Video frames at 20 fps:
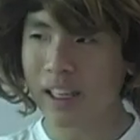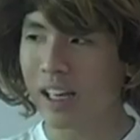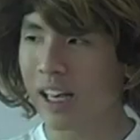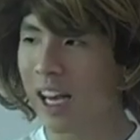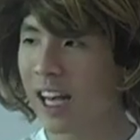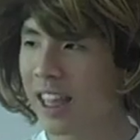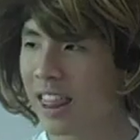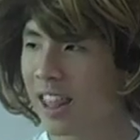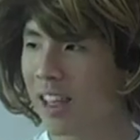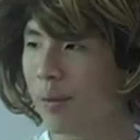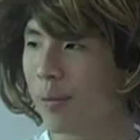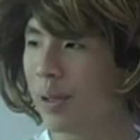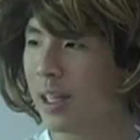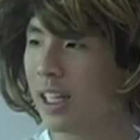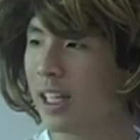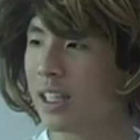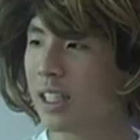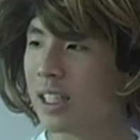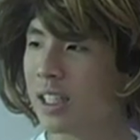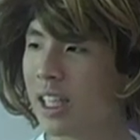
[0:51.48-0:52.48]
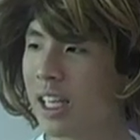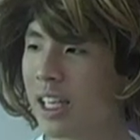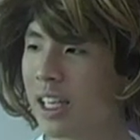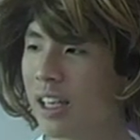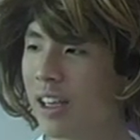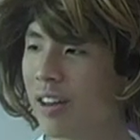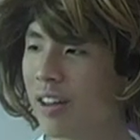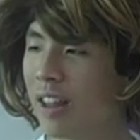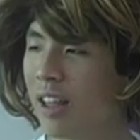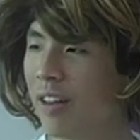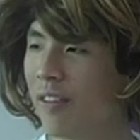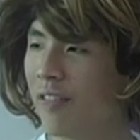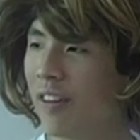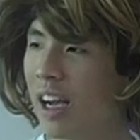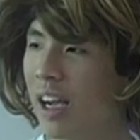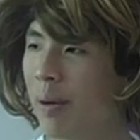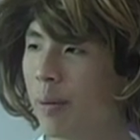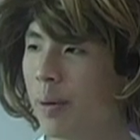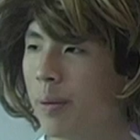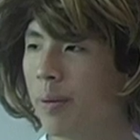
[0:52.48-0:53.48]
I think we need to take care of the
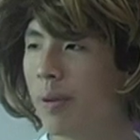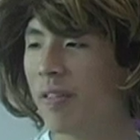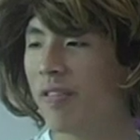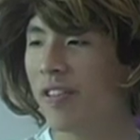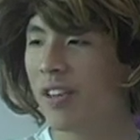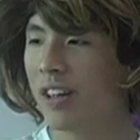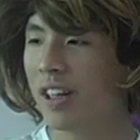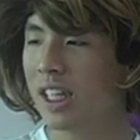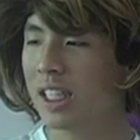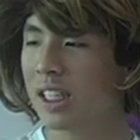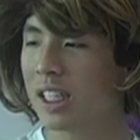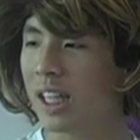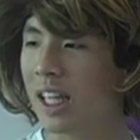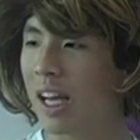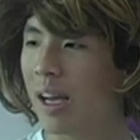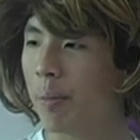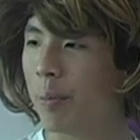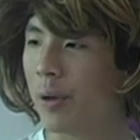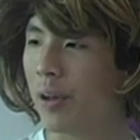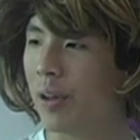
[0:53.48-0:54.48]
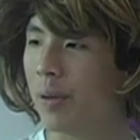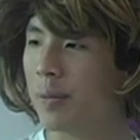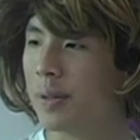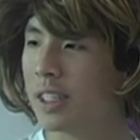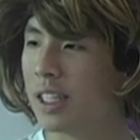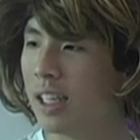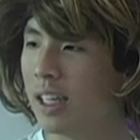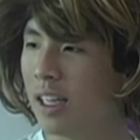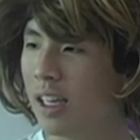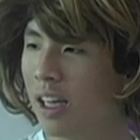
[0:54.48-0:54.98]
environment with fluorescent light bulbs.